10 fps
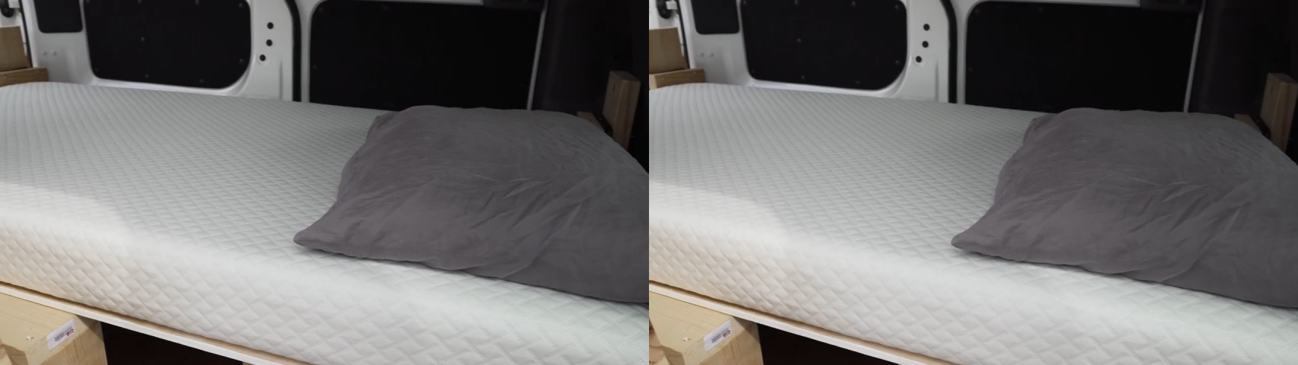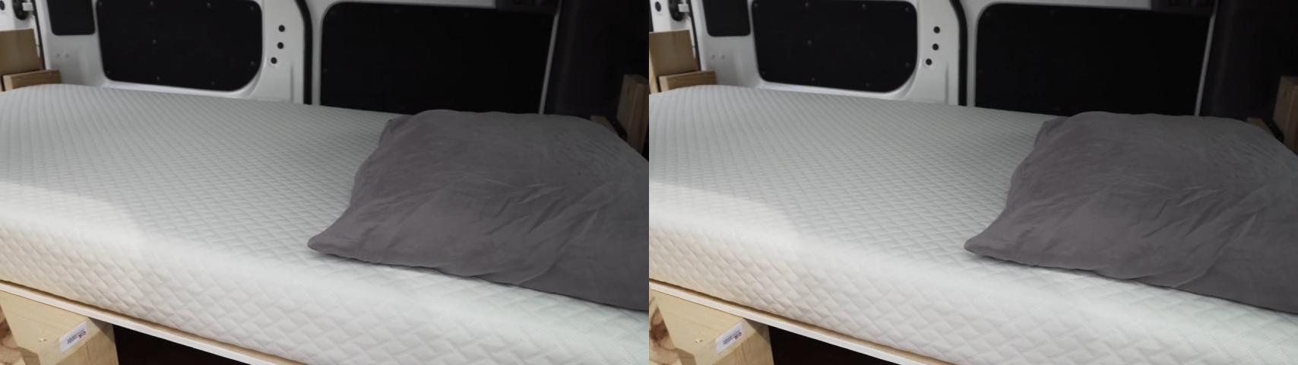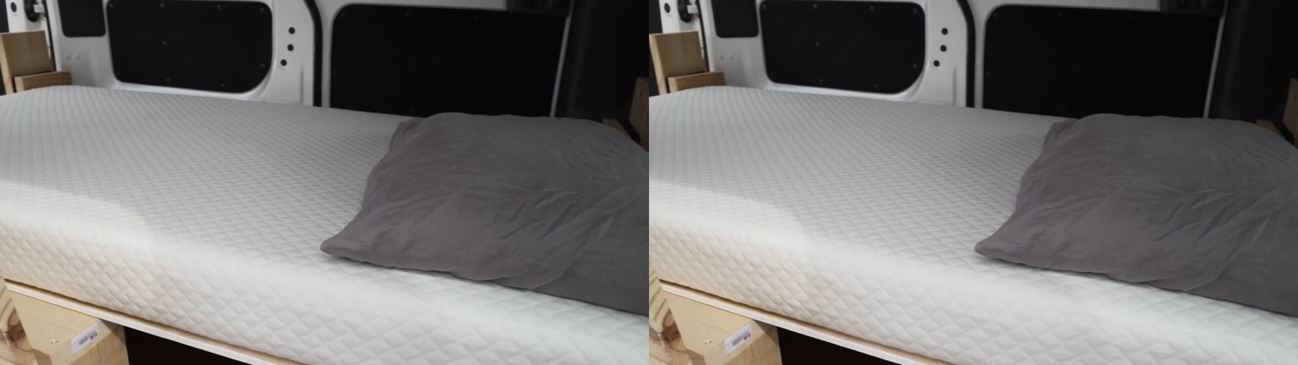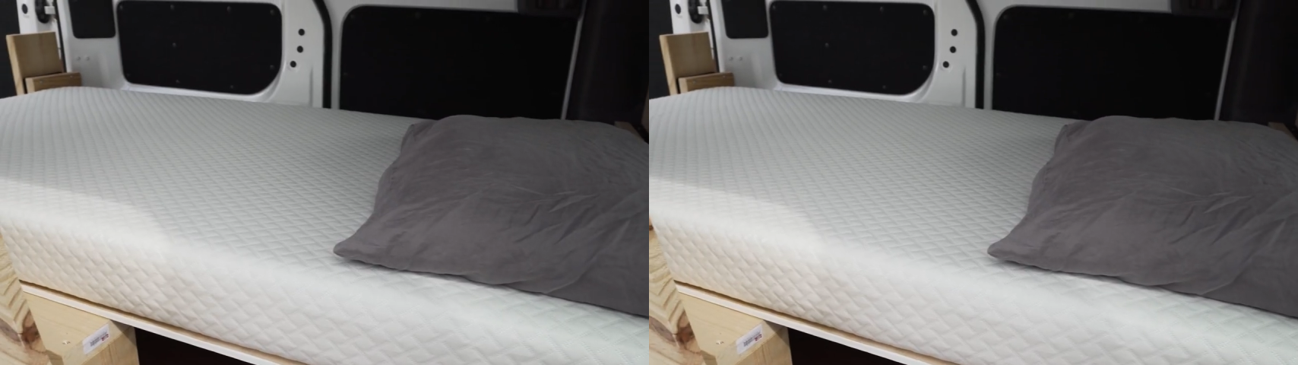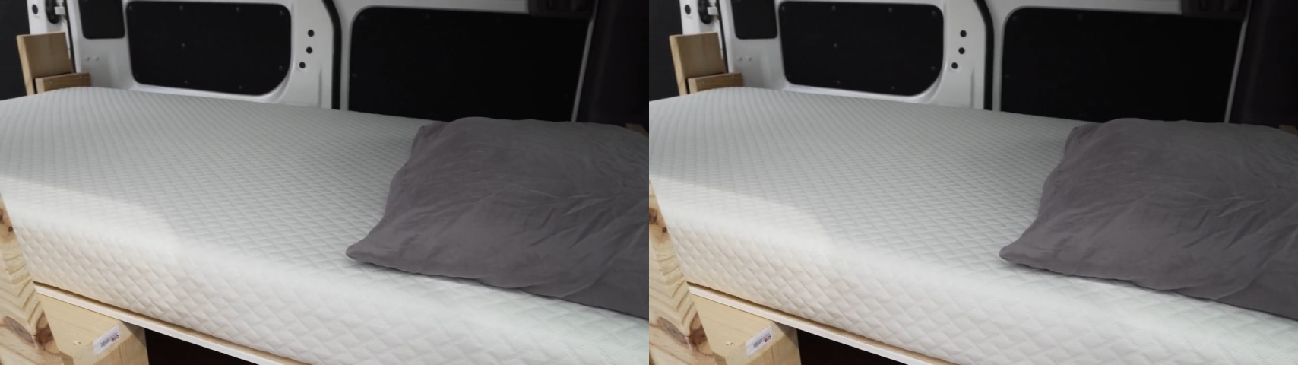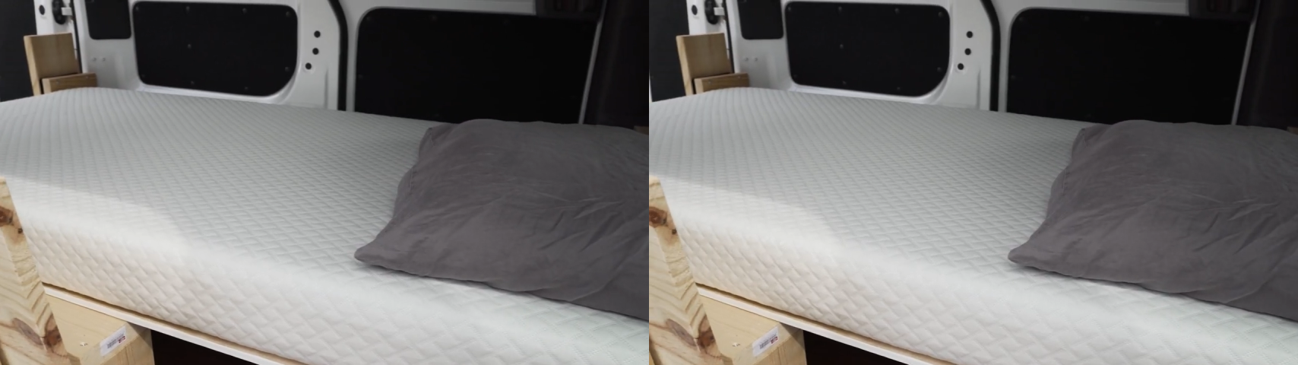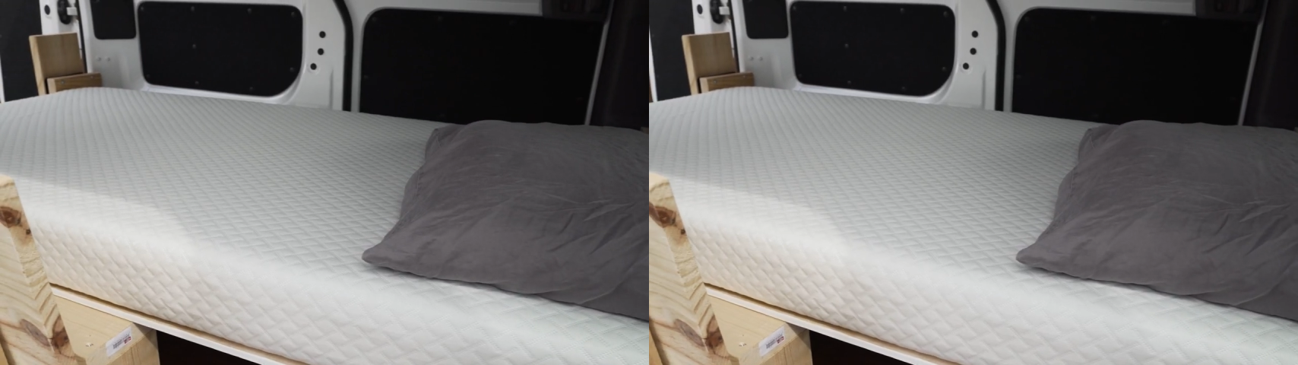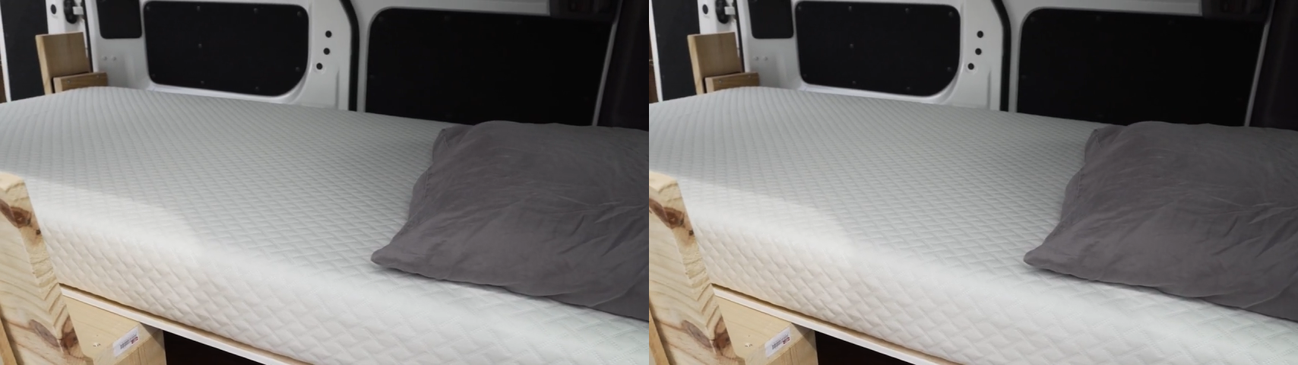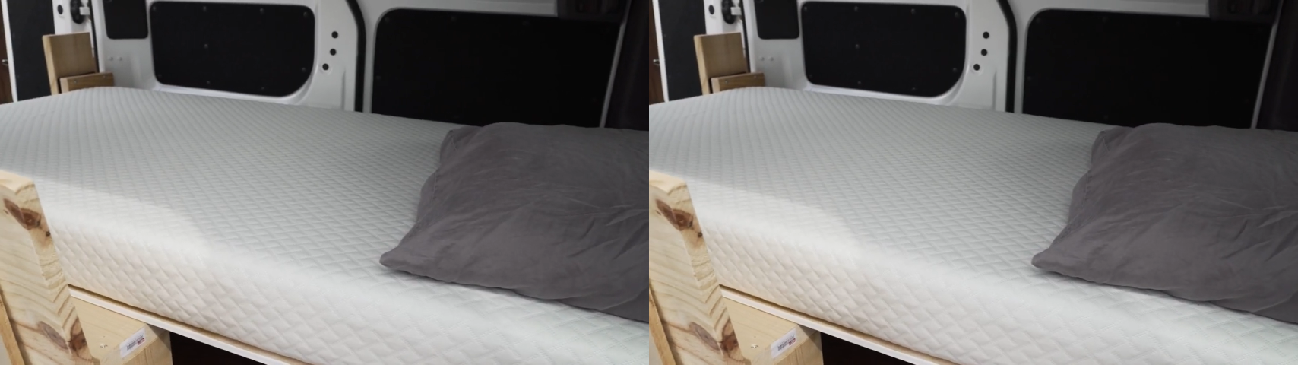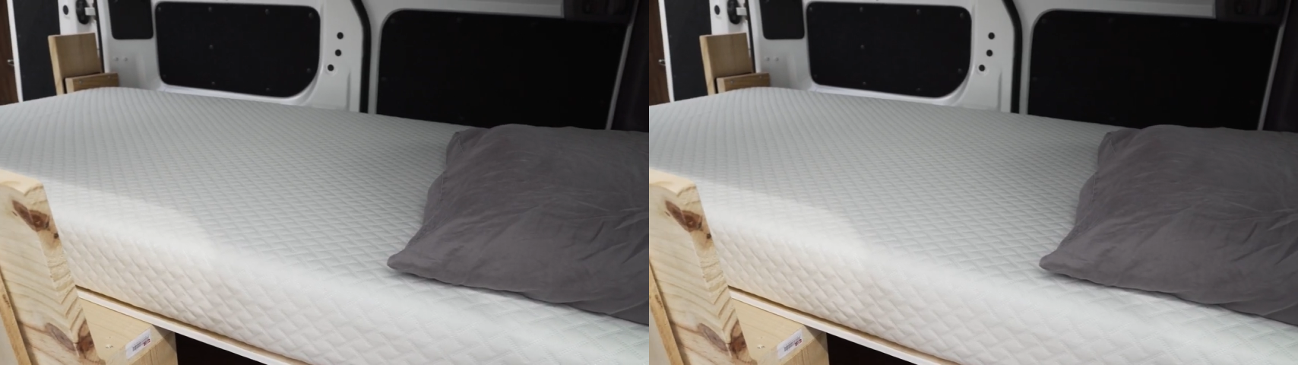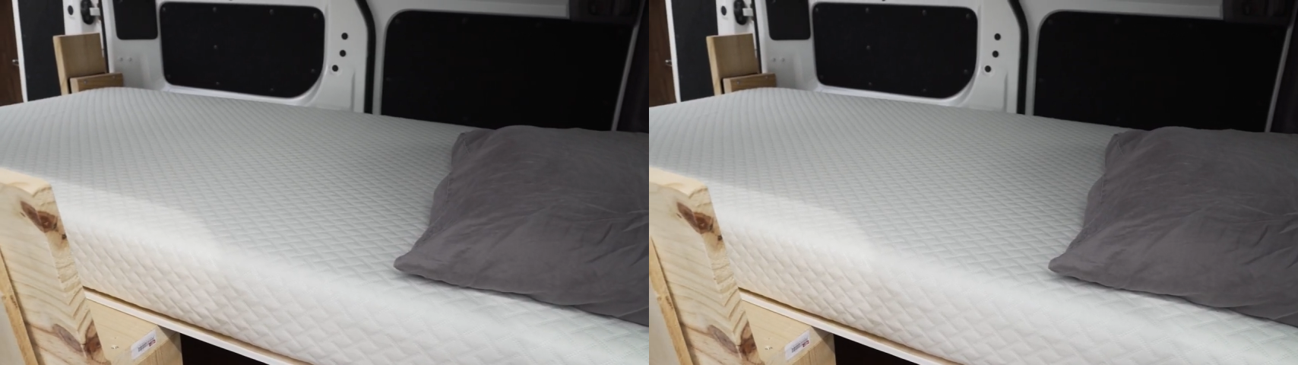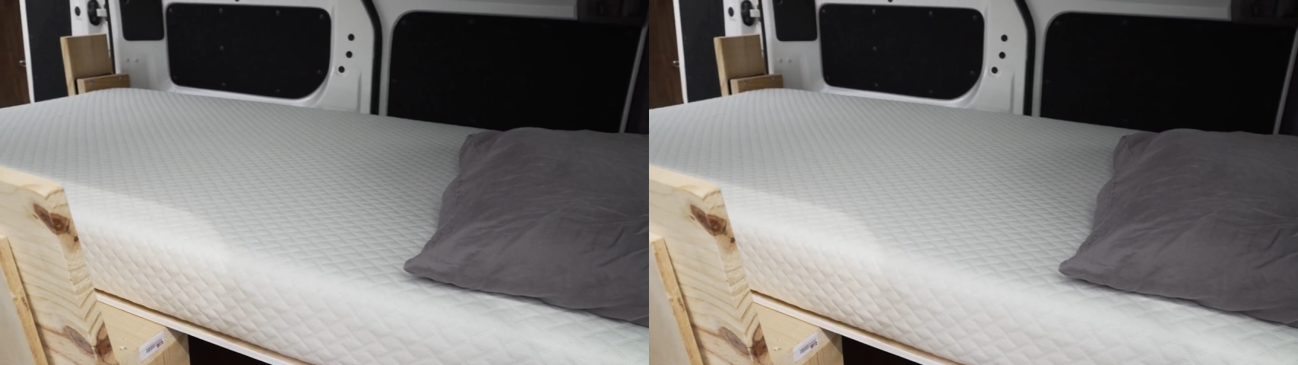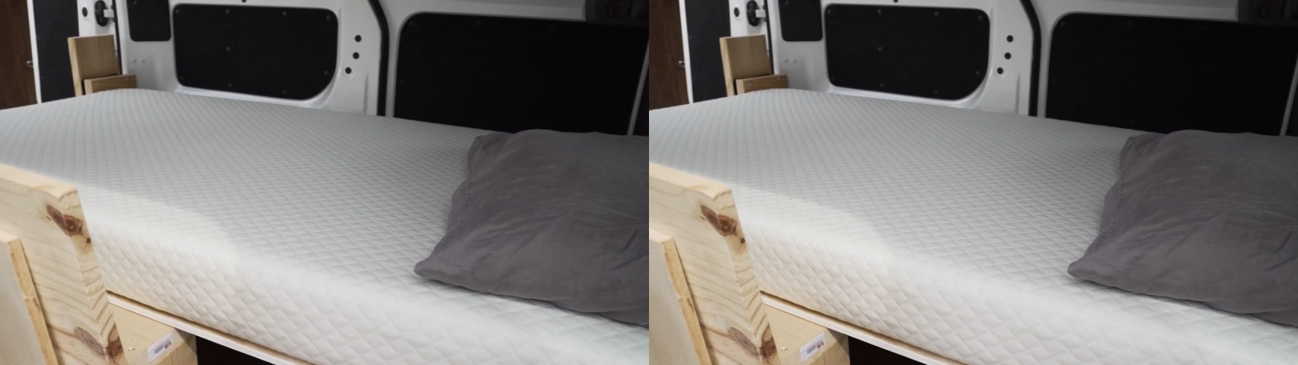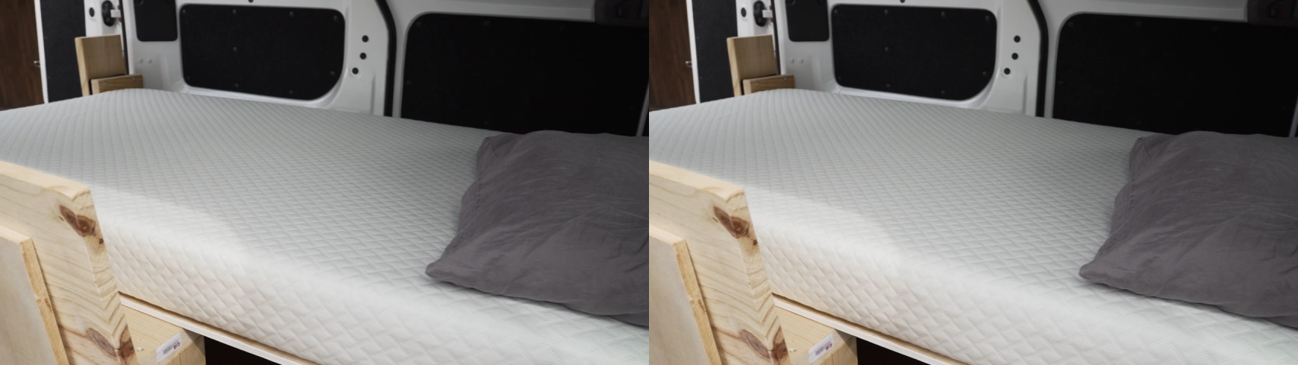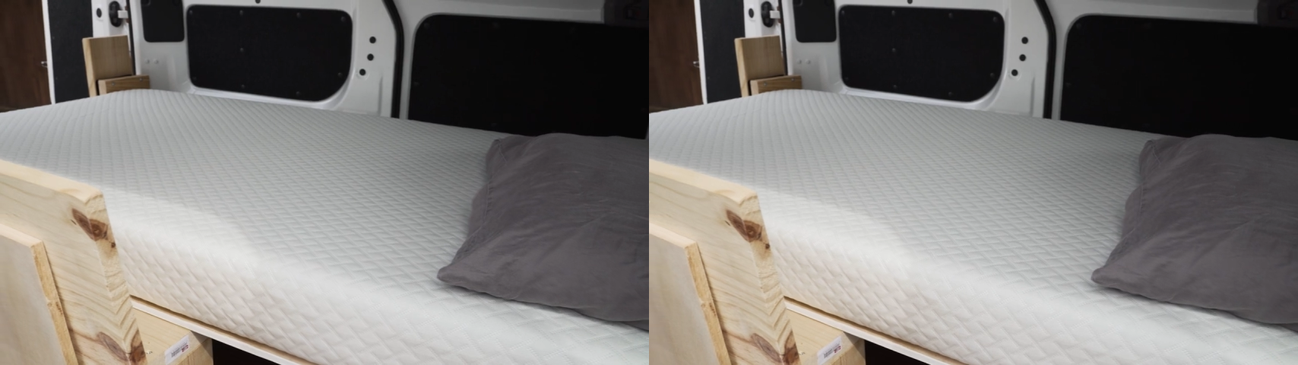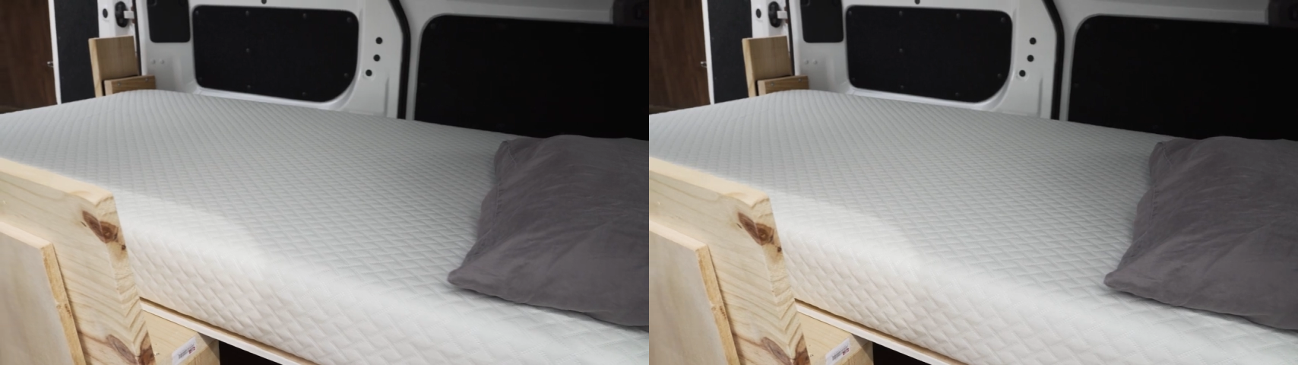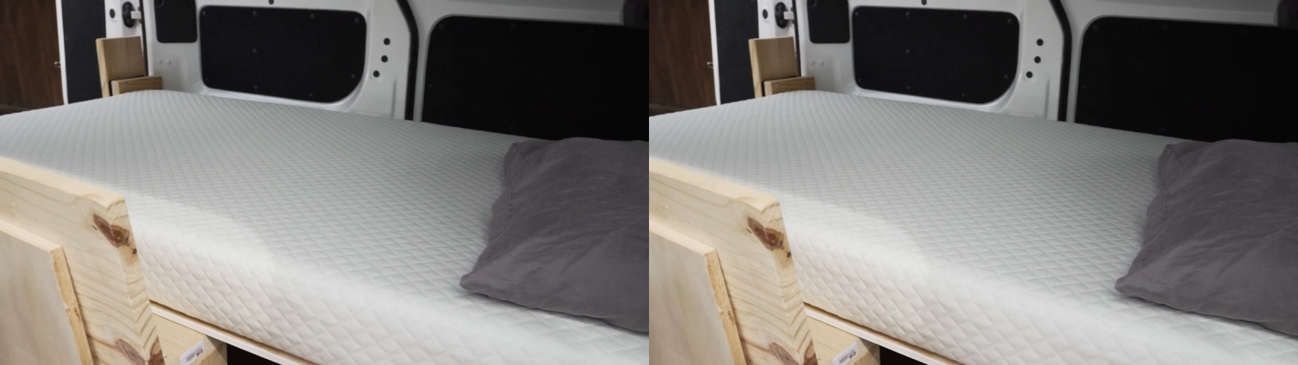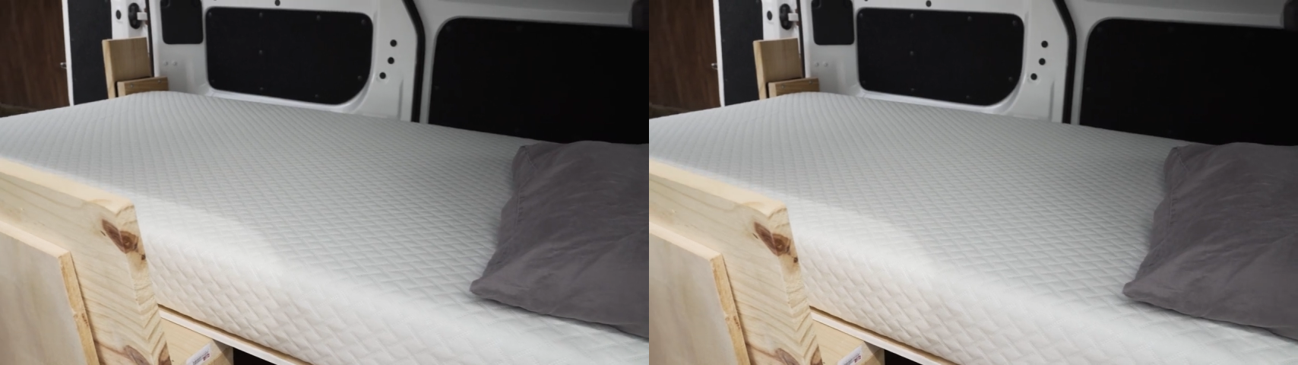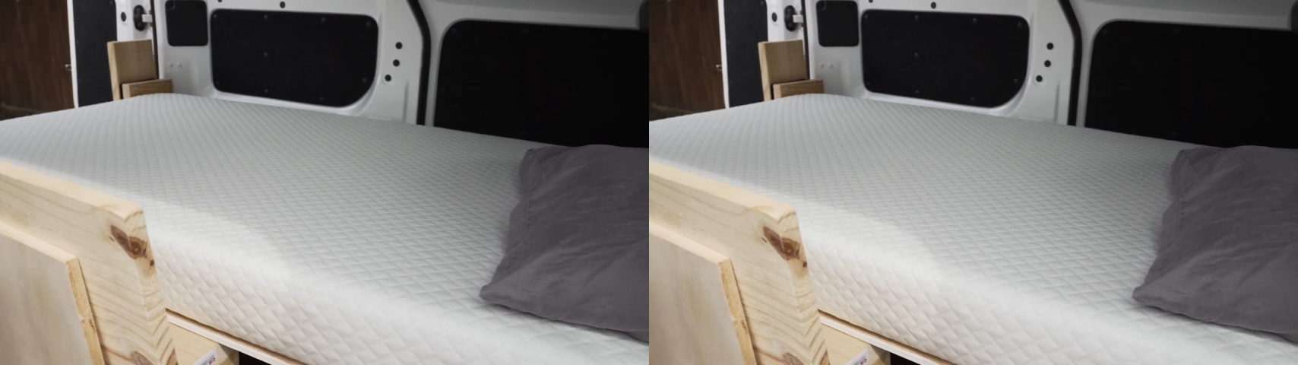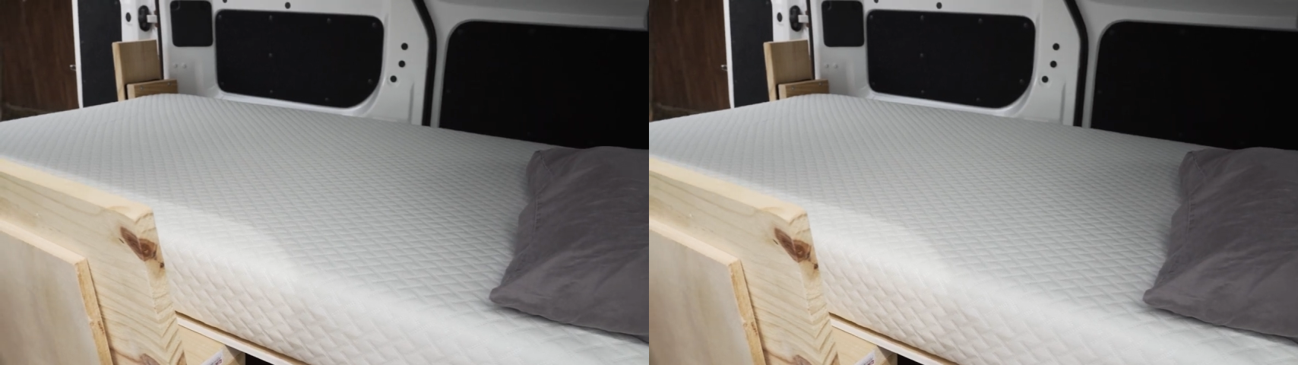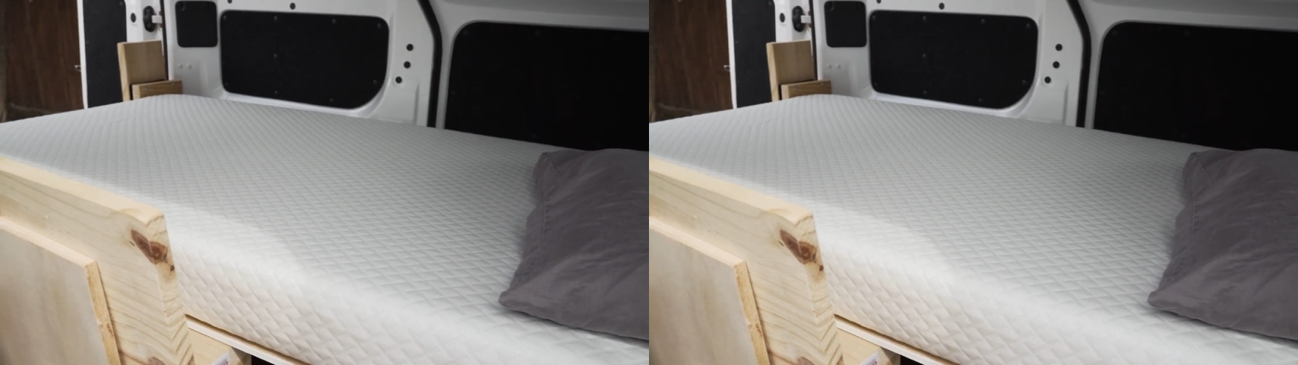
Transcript: Nobody's mouth can be seen.